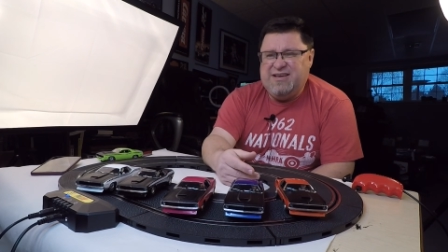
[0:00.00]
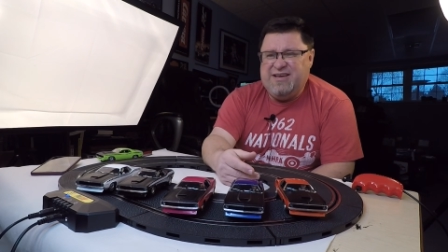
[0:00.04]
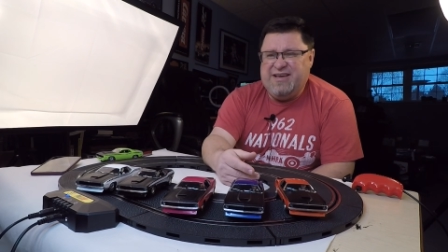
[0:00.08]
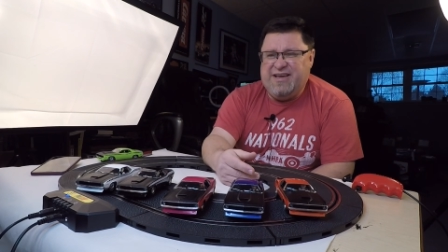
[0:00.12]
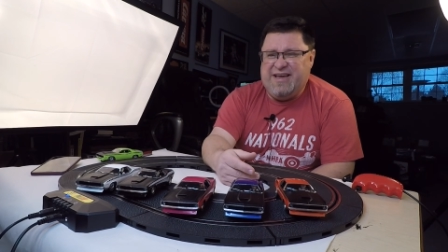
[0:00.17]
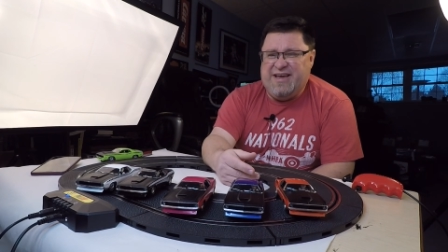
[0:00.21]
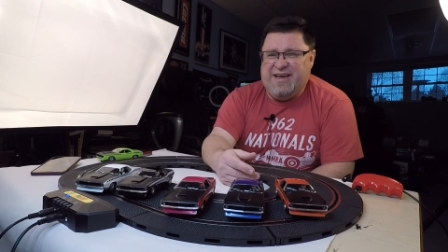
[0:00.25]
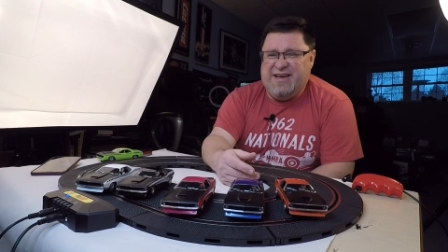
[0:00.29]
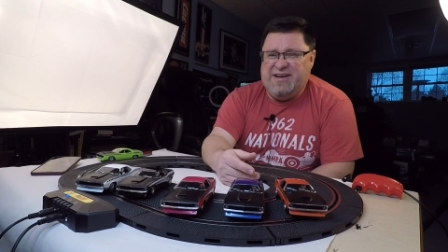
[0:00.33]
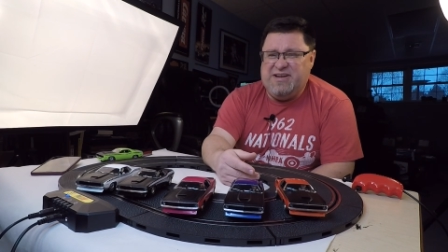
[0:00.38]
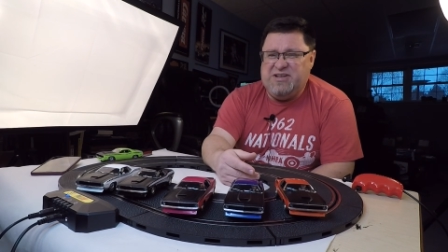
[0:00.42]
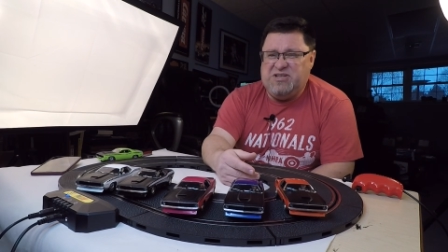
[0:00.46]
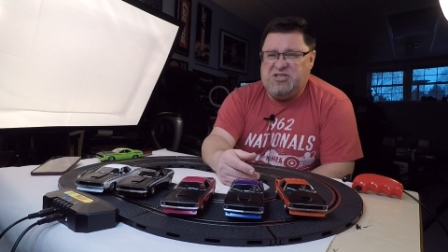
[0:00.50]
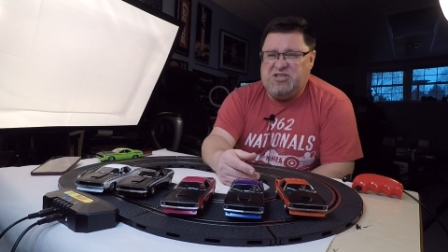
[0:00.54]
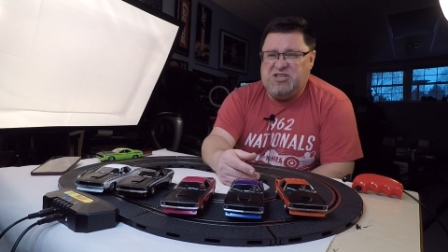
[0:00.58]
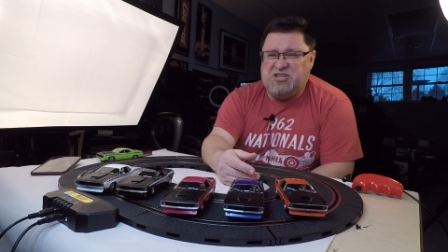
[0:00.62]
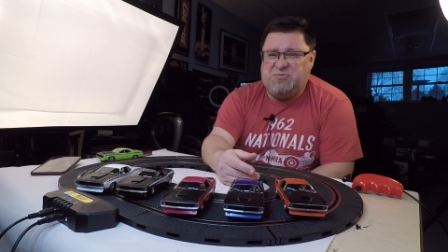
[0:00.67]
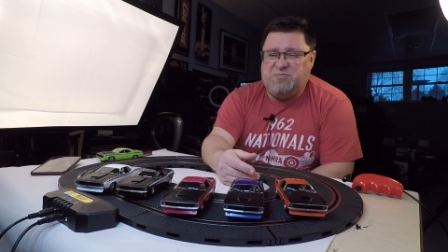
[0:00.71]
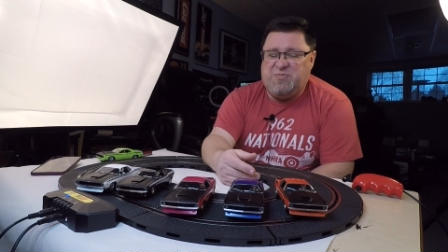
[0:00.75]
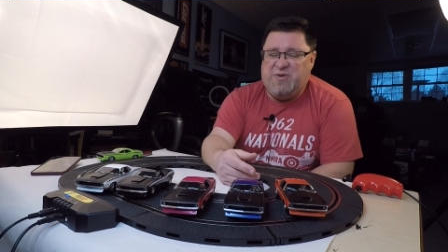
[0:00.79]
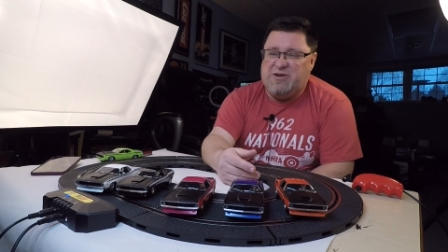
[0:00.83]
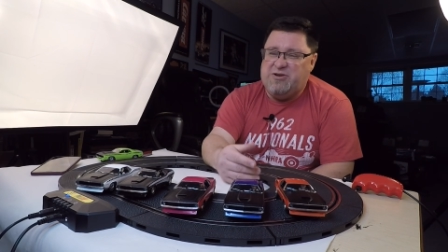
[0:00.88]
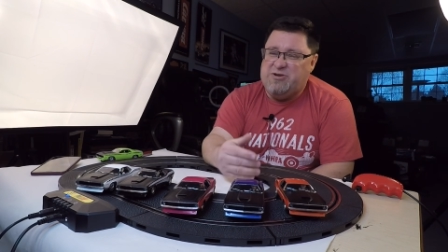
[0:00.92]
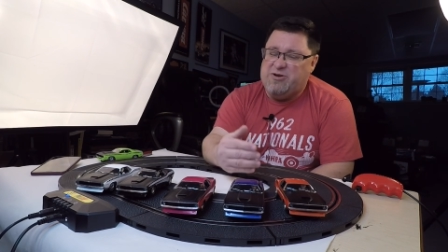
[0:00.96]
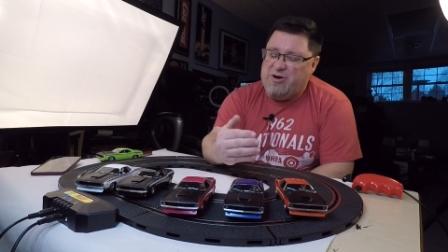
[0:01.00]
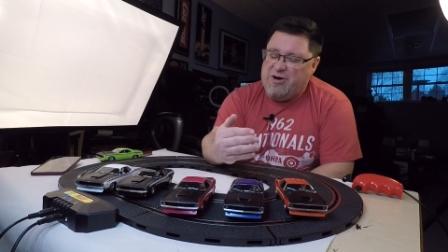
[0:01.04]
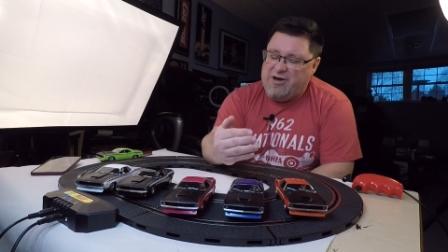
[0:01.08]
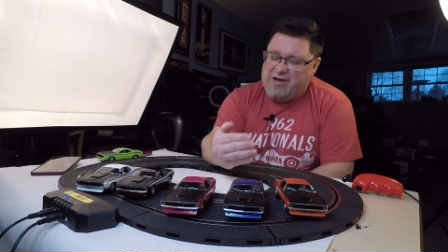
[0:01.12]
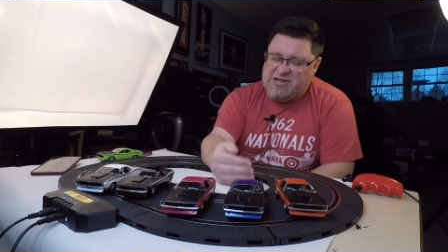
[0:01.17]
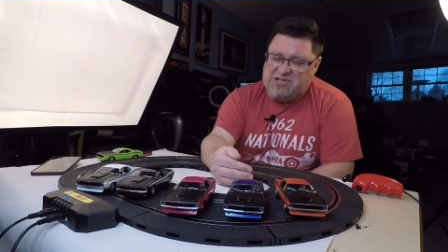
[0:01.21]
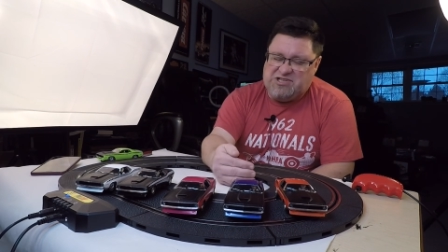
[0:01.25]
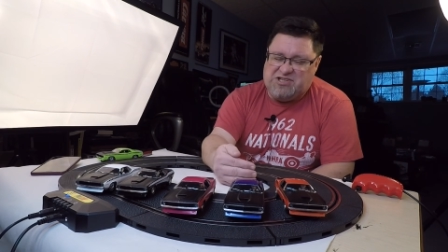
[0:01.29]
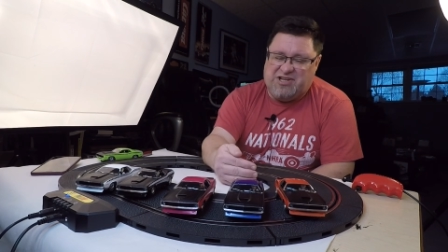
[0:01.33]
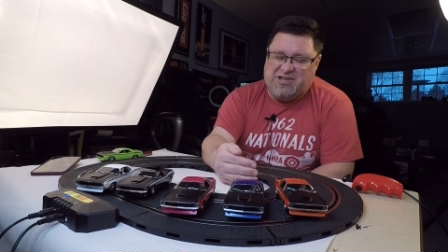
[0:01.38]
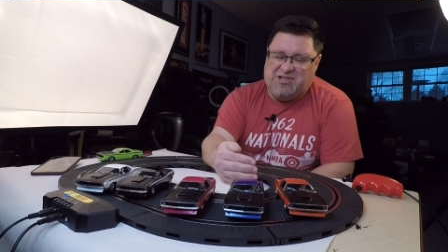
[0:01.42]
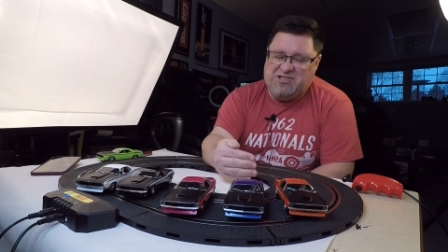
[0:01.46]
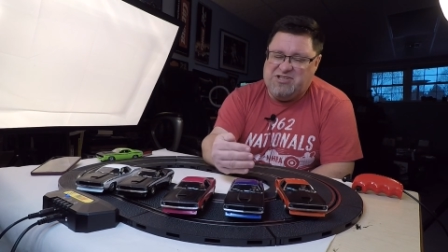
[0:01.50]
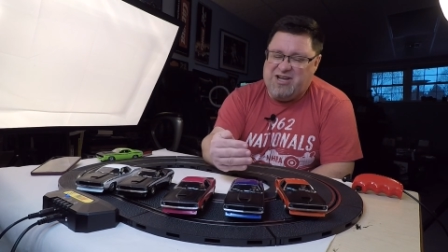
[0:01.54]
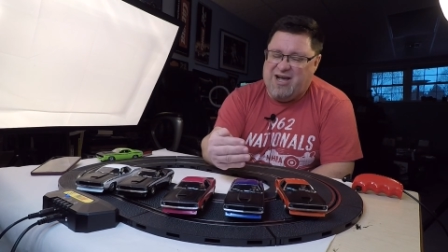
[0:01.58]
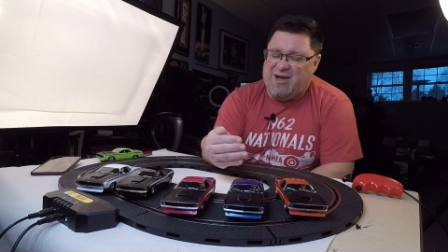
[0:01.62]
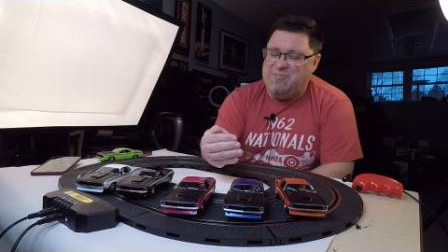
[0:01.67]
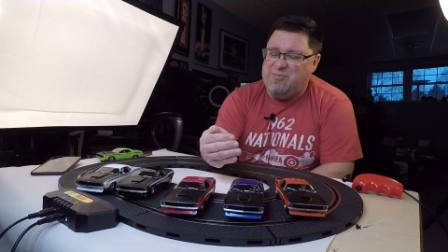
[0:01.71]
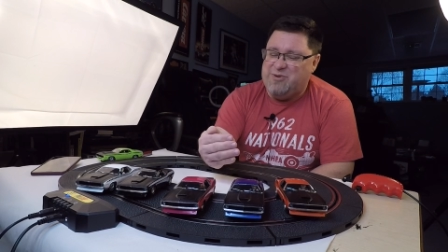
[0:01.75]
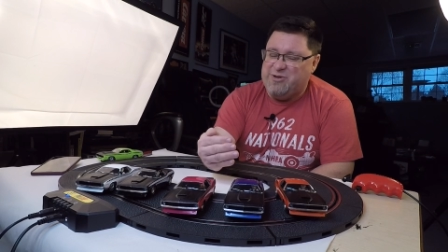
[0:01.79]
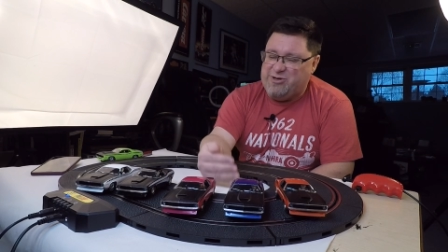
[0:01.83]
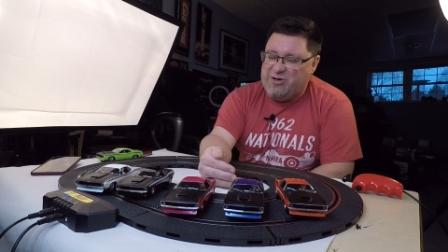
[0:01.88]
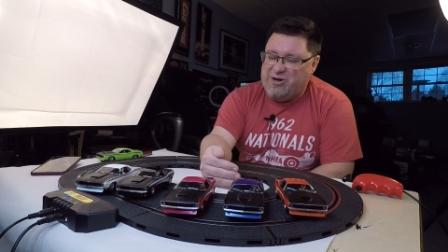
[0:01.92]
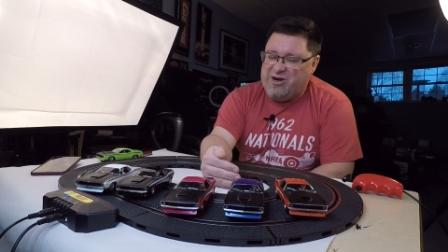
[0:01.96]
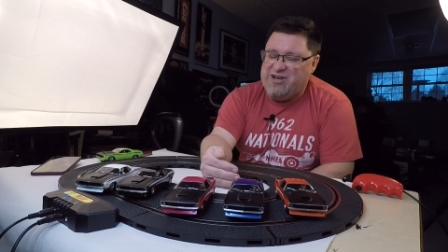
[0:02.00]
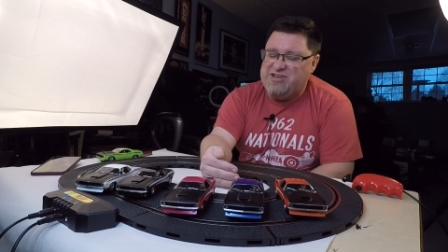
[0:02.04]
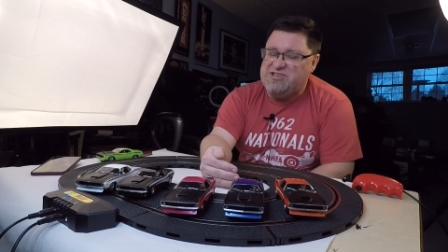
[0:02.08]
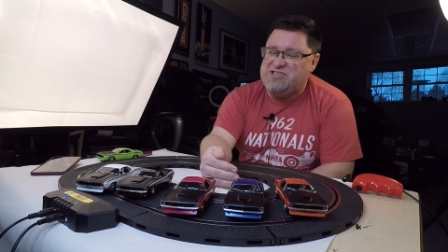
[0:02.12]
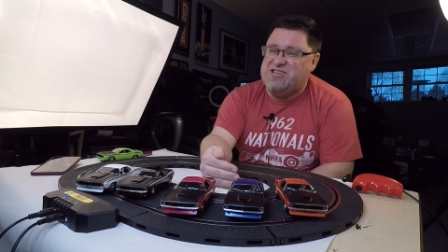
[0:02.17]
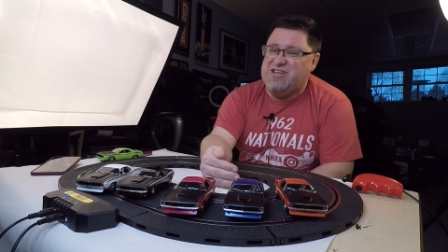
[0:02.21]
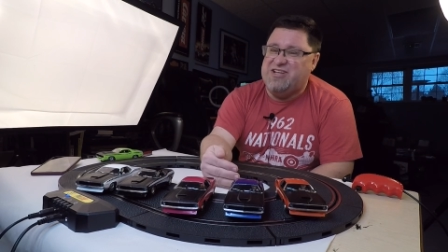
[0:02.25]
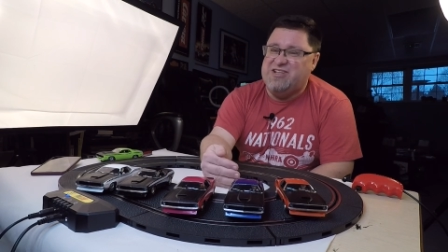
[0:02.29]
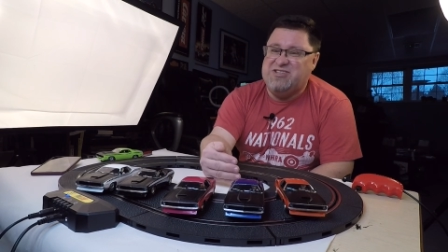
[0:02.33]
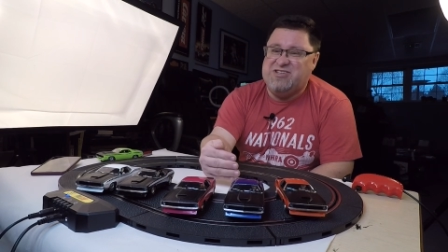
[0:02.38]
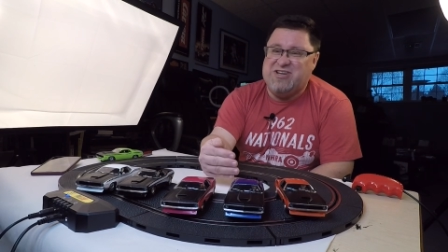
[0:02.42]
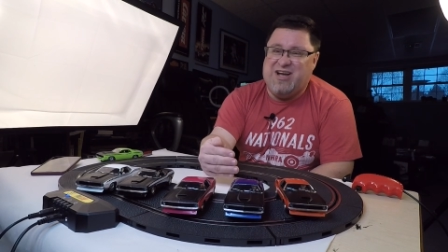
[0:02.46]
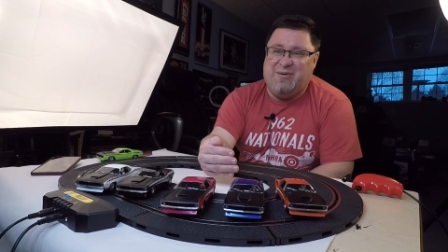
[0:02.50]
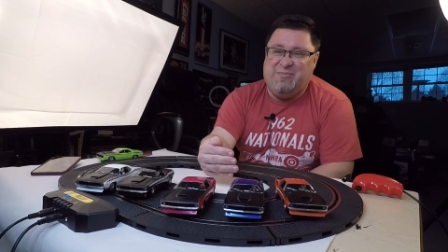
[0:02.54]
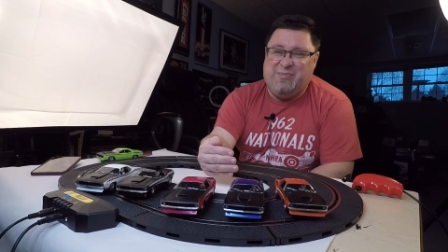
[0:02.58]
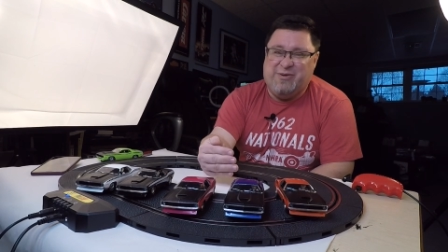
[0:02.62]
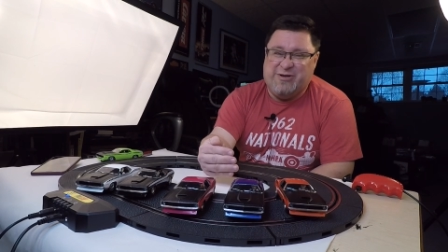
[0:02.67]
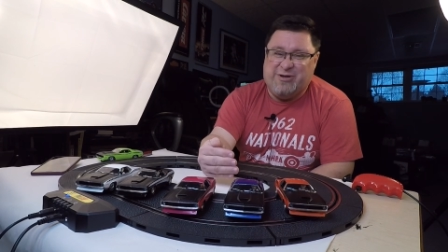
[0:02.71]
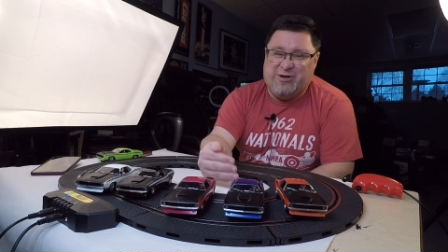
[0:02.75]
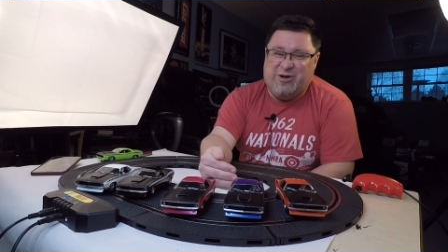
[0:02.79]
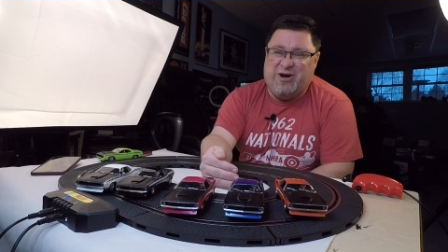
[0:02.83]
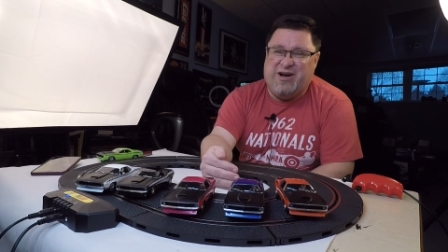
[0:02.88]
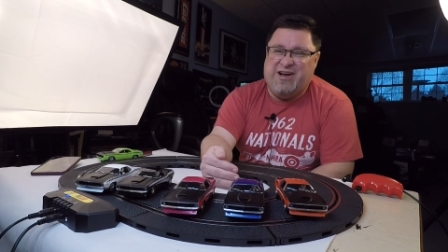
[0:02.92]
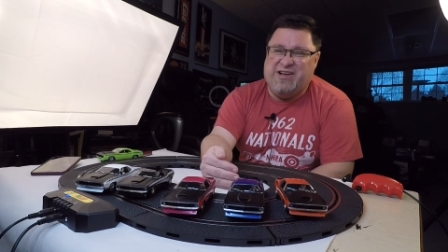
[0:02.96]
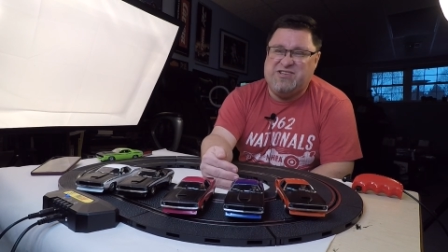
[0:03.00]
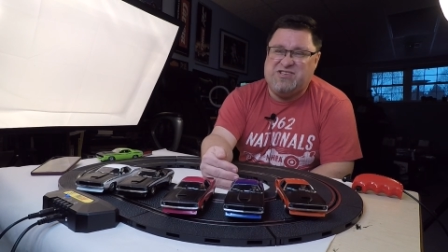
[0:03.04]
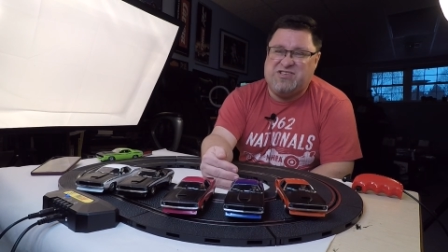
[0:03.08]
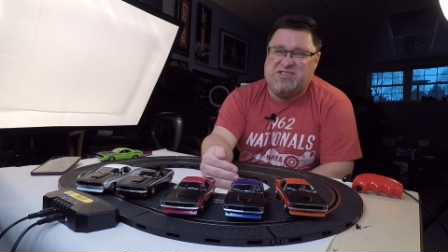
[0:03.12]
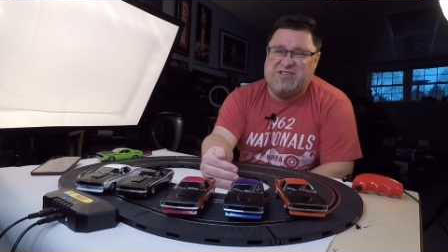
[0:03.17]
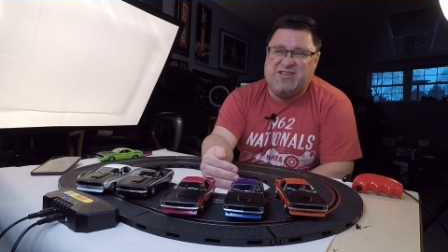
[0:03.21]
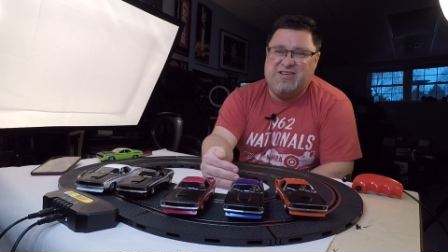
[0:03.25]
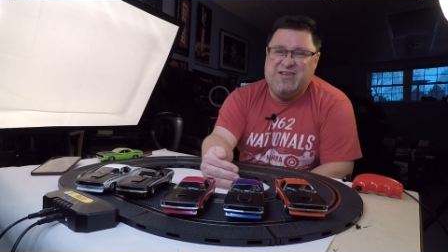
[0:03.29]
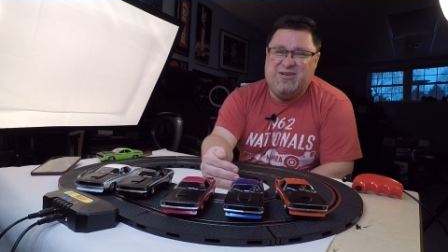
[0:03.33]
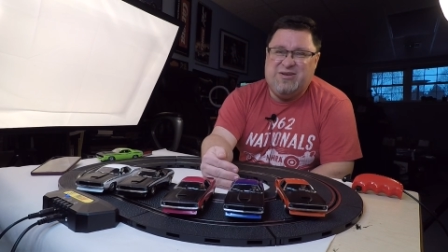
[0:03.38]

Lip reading: and it's just been cost on top of cost on top of cost,